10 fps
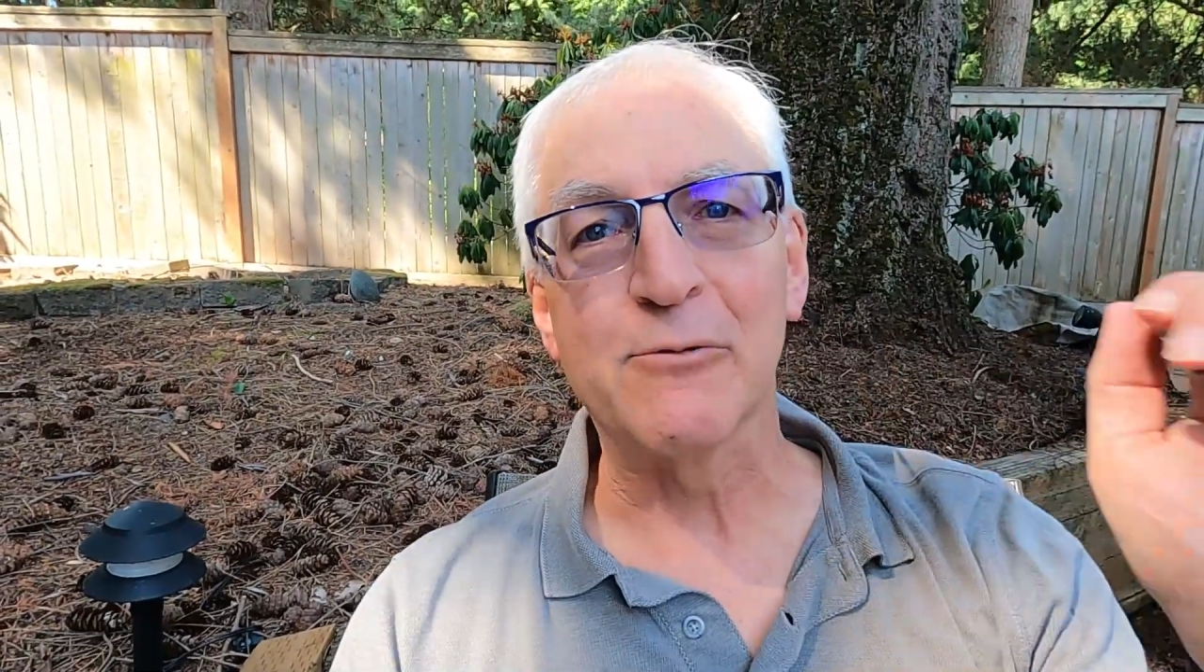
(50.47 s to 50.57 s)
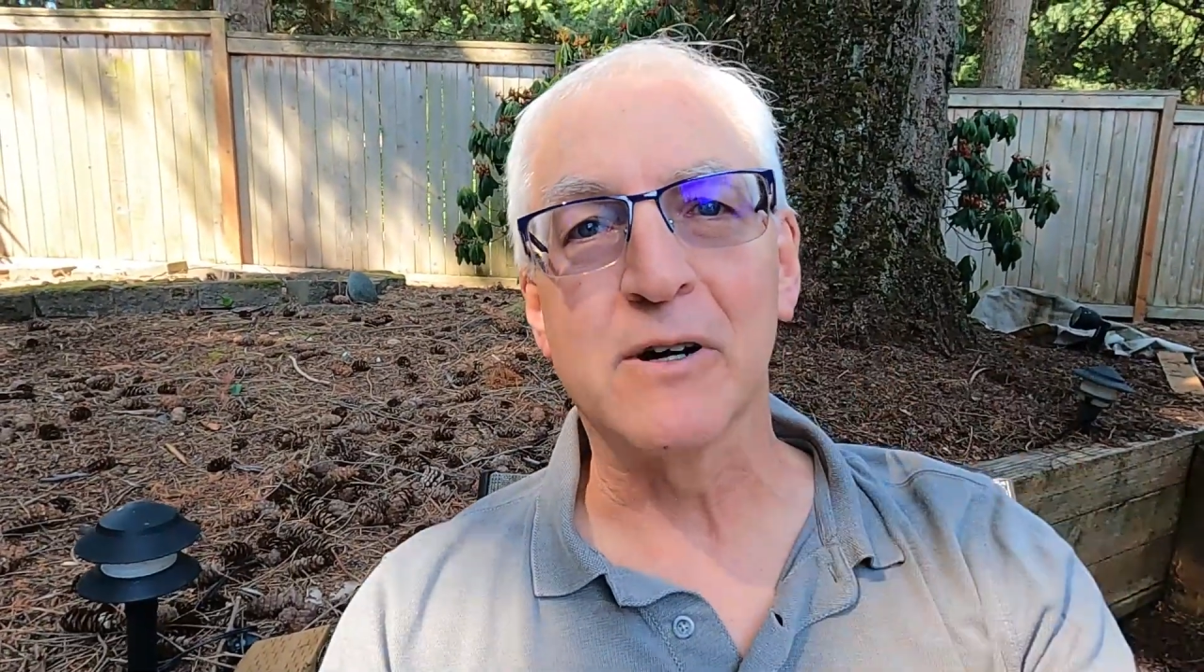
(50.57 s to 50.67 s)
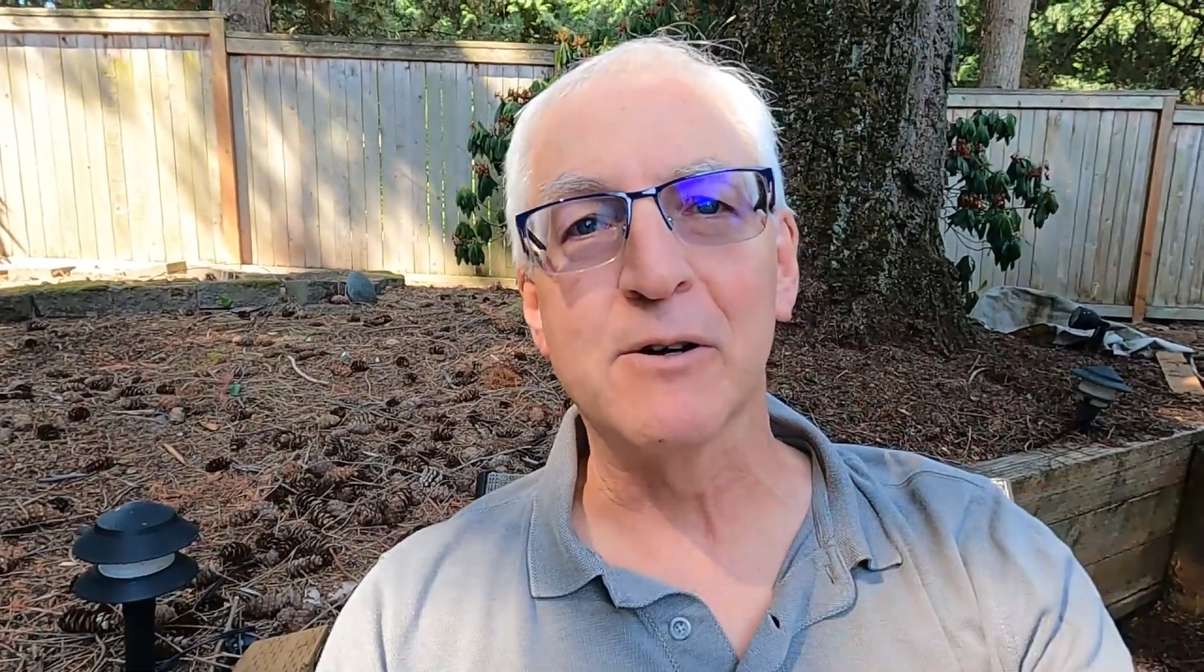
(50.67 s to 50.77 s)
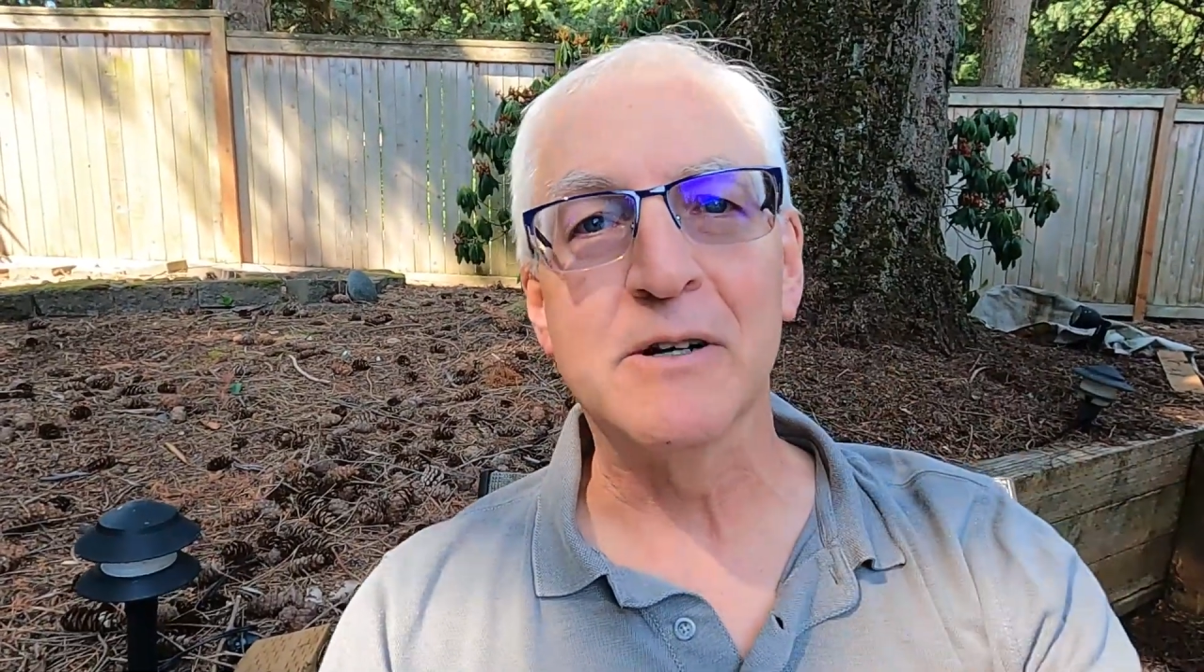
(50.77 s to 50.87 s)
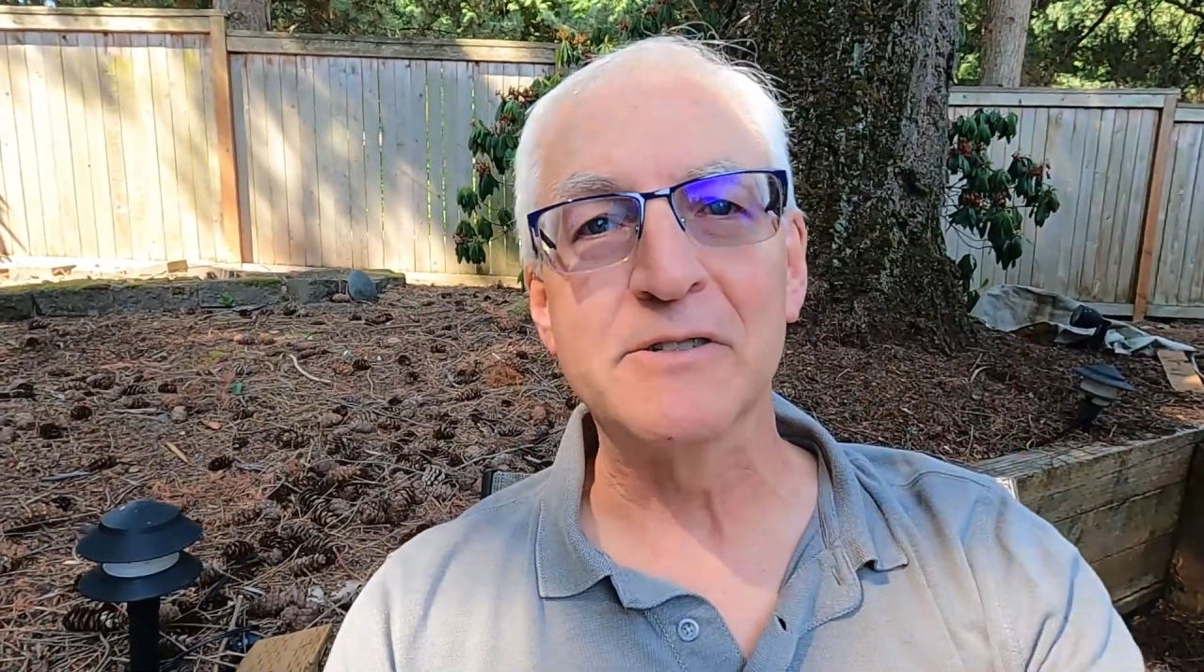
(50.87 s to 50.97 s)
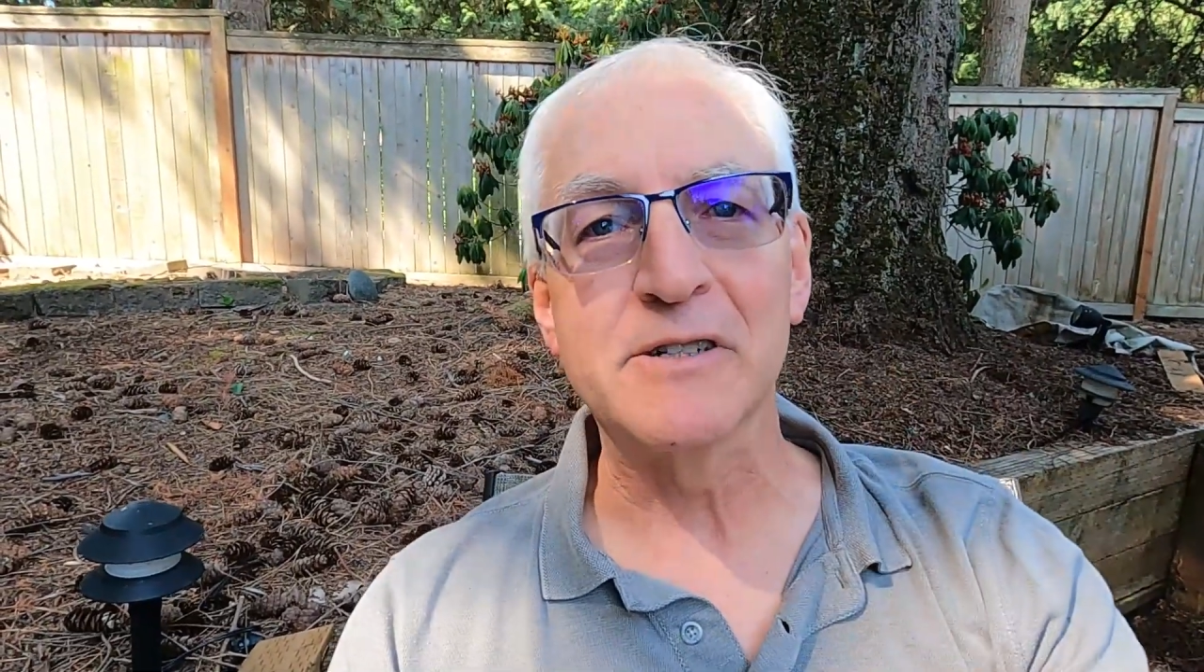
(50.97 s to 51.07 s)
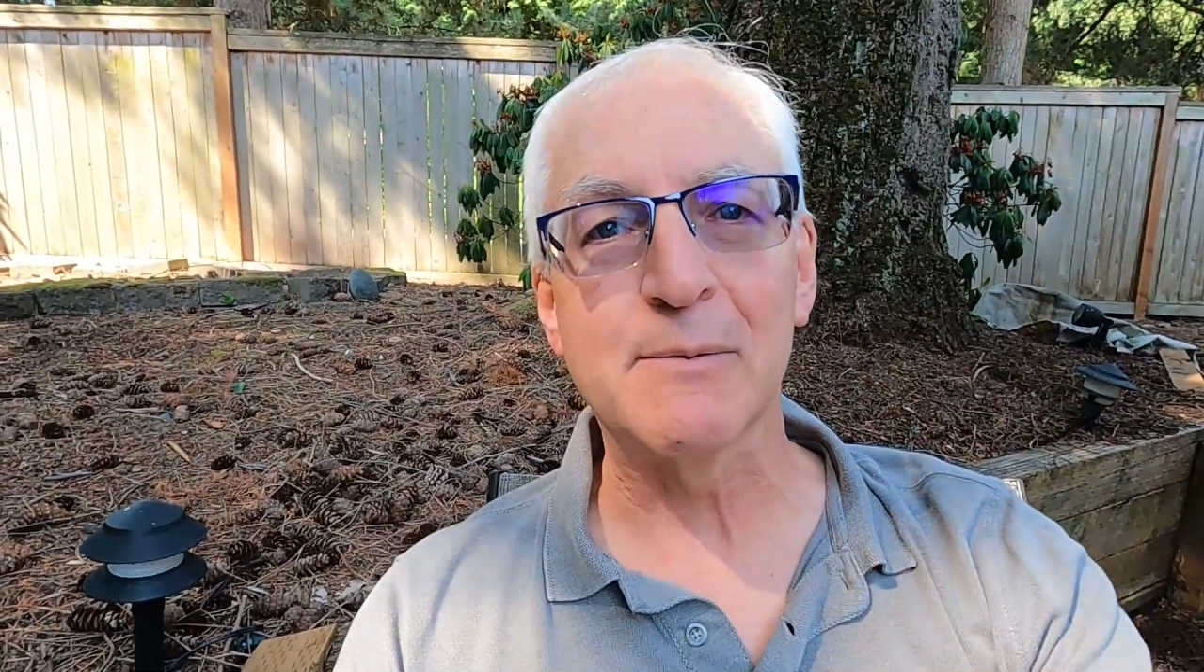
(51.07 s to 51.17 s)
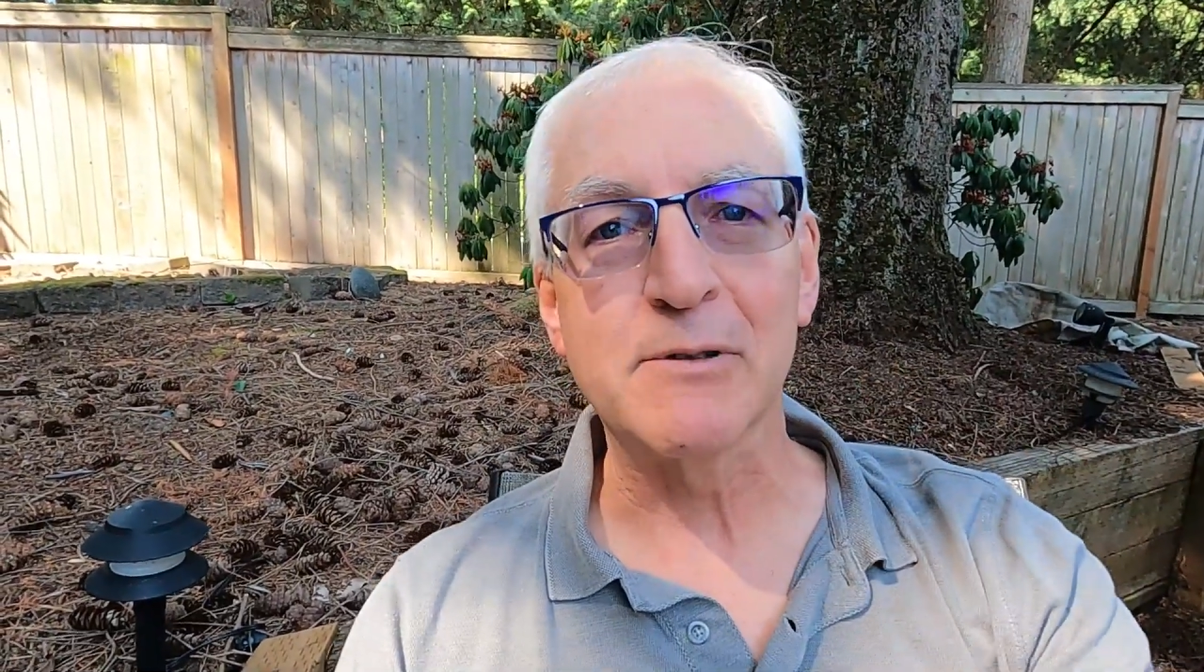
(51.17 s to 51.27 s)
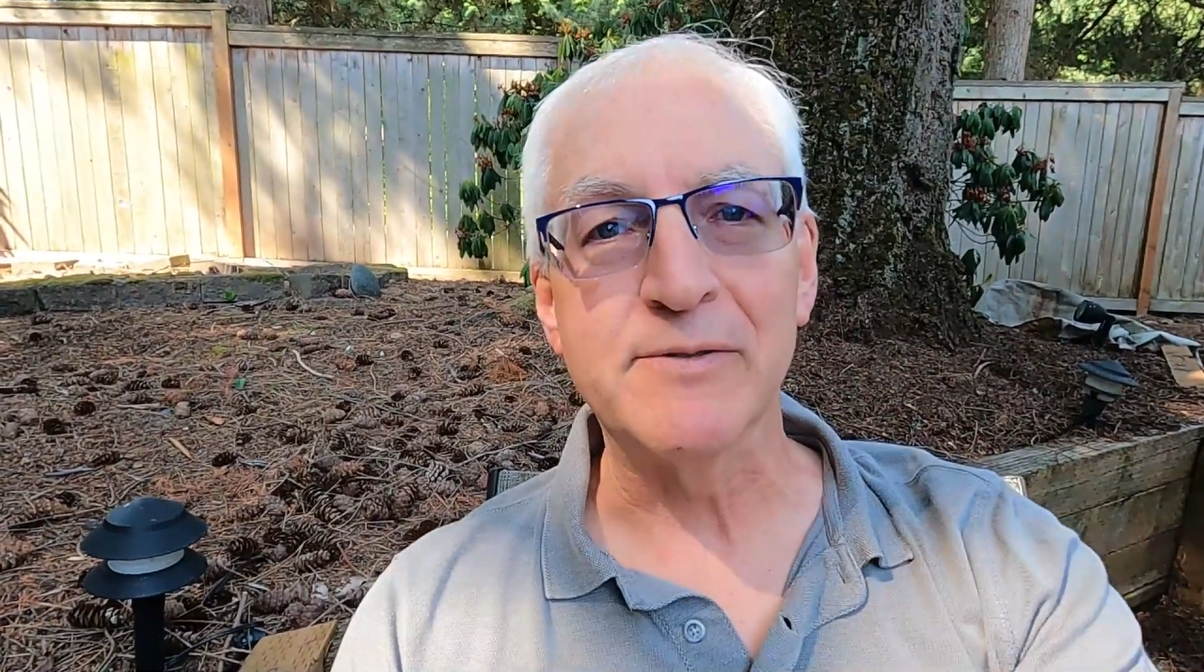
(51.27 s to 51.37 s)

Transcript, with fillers: where I was a couple